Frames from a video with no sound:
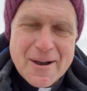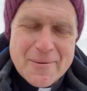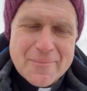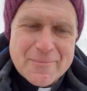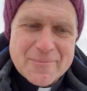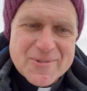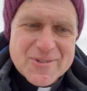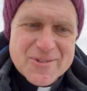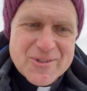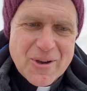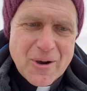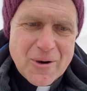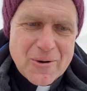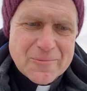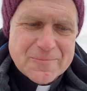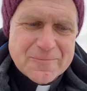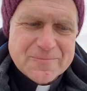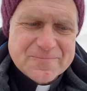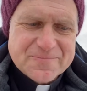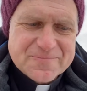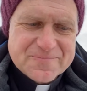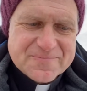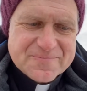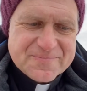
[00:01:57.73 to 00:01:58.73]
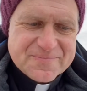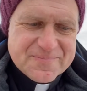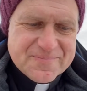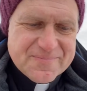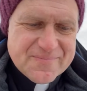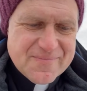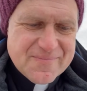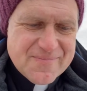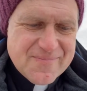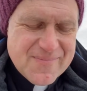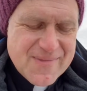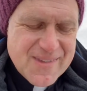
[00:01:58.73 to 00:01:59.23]
So,
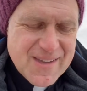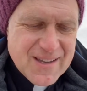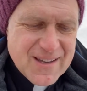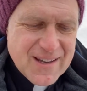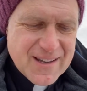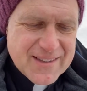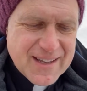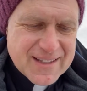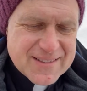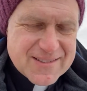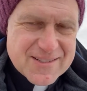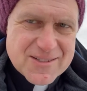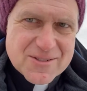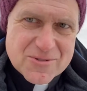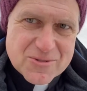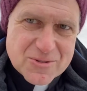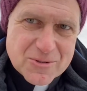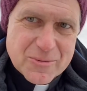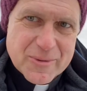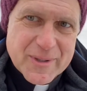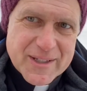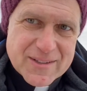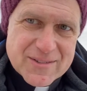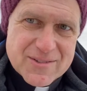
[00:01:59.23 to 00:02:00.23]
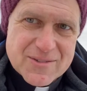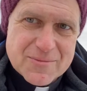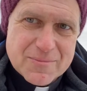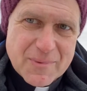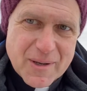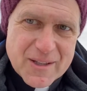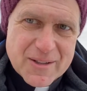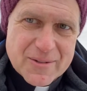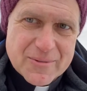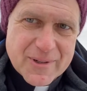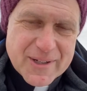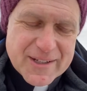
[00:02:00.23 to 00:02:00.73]
and that's in 2 weeks,
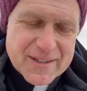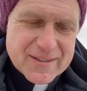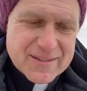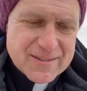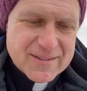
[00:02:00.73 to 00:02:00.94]
by the way.